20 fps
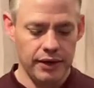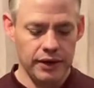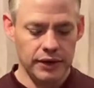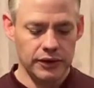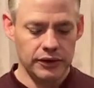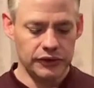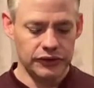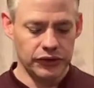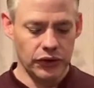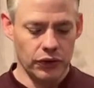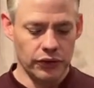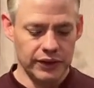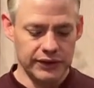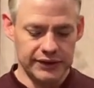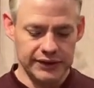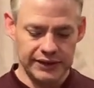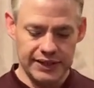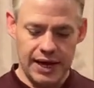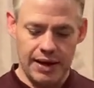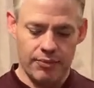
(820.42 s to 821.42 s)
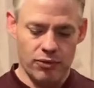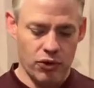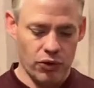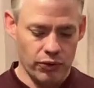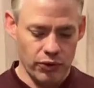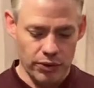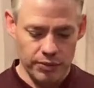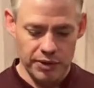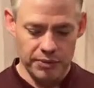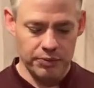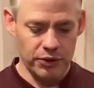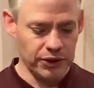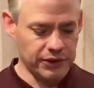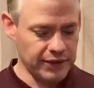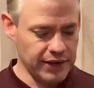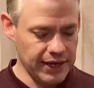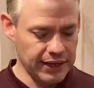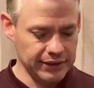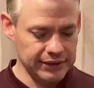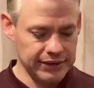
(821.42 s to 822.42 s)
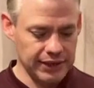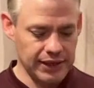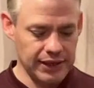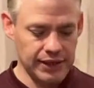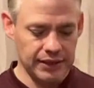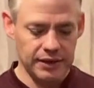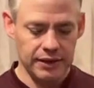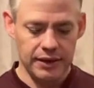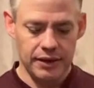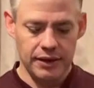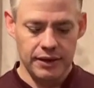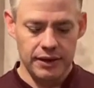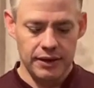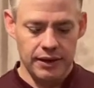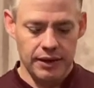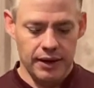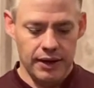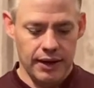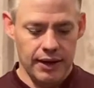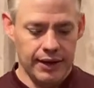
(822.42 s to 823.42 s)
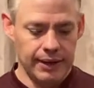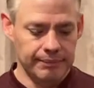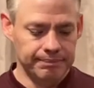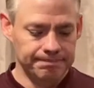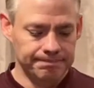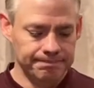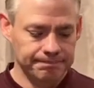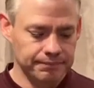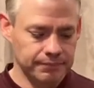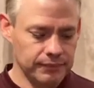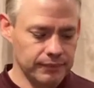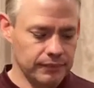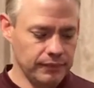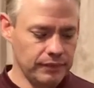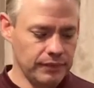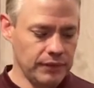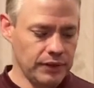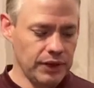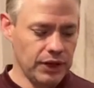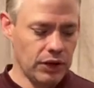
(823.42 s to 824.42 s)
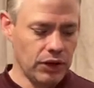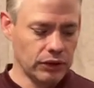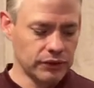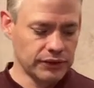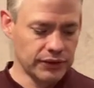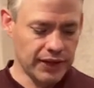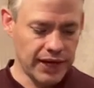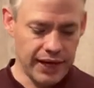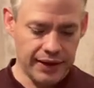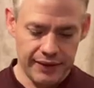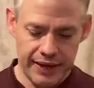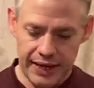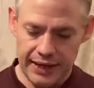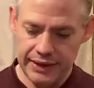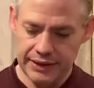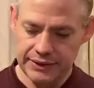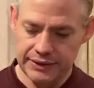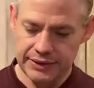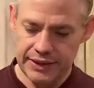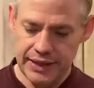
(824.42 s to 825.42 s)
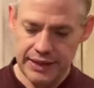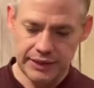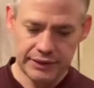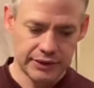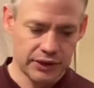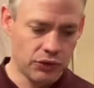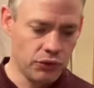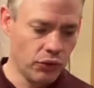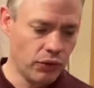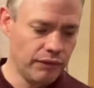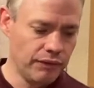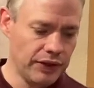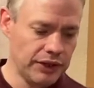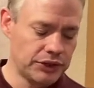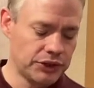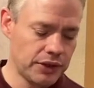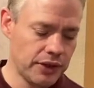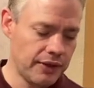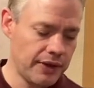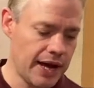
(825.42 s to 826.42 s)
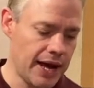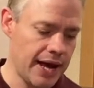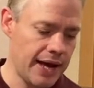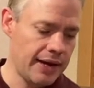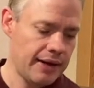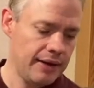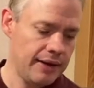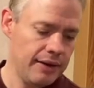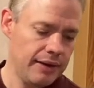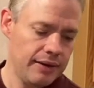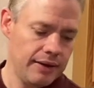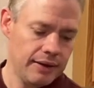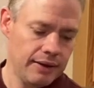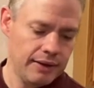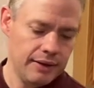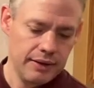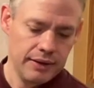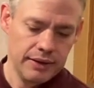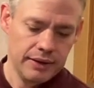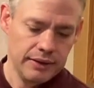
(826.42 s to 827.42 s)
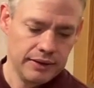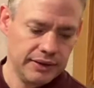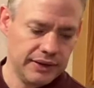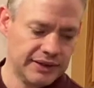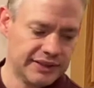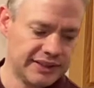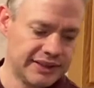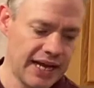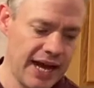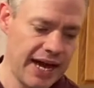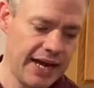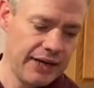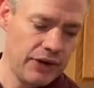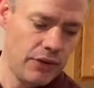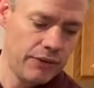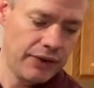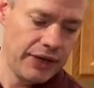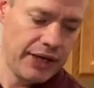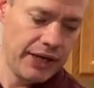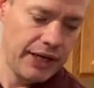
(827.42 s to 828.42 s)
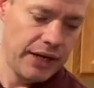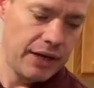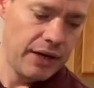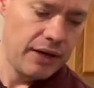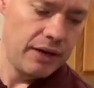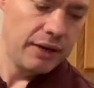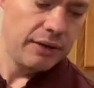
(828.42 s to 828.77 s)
So this has got more room to put things in, so that is a cool feature of that. The side over here,